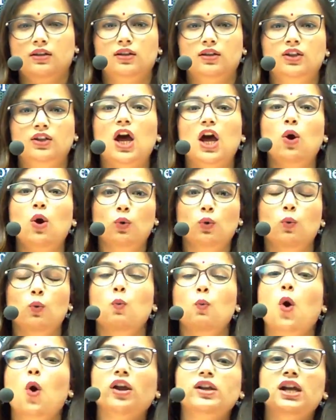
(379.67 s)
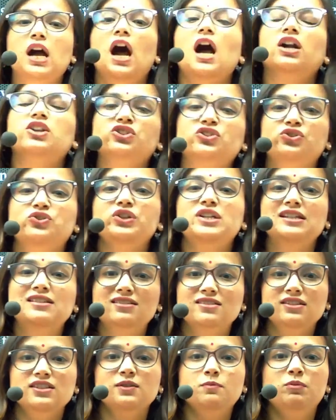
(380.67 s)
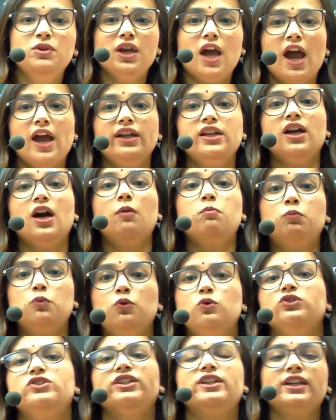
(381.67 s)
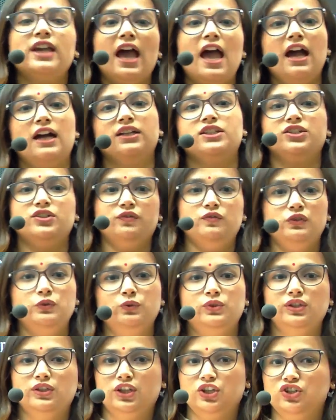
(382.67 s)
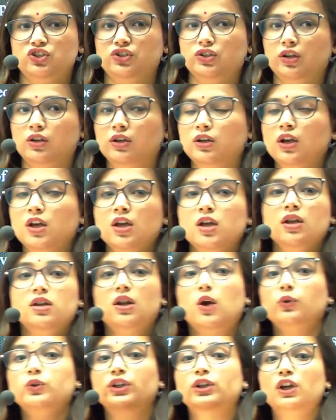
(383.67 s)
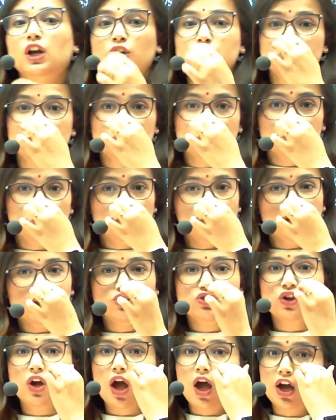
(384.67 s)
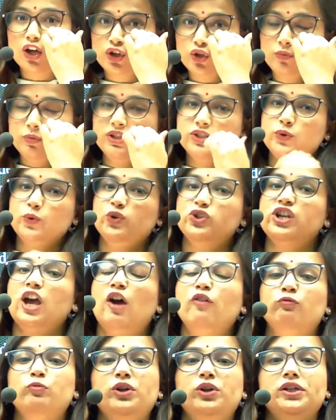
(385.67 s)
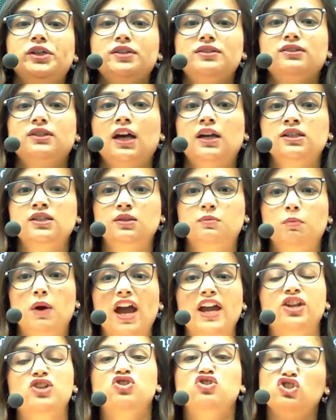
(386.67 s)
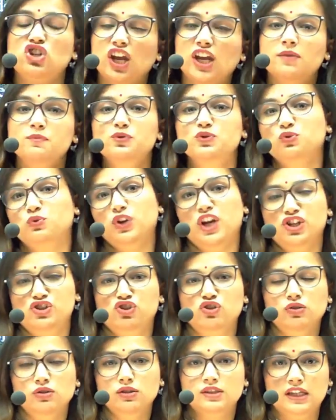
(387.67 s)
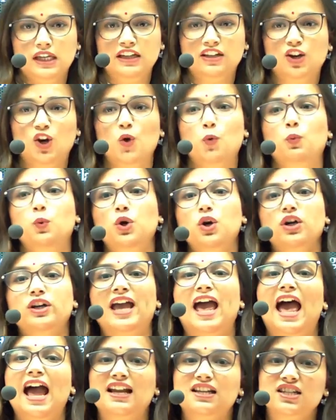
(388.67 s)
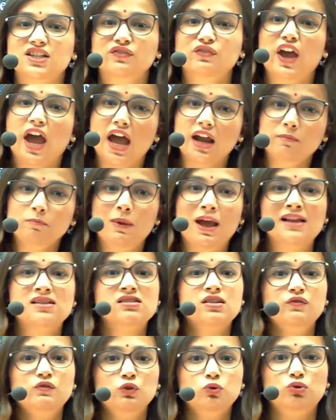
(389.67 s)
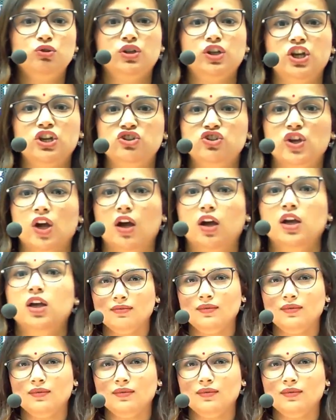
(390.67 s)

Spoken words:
Now, what are the reasons behind opposing active euthanasia? Now, there are two major arguments which have been discussed by James Rachels in her work Active and Passive Euthanasia.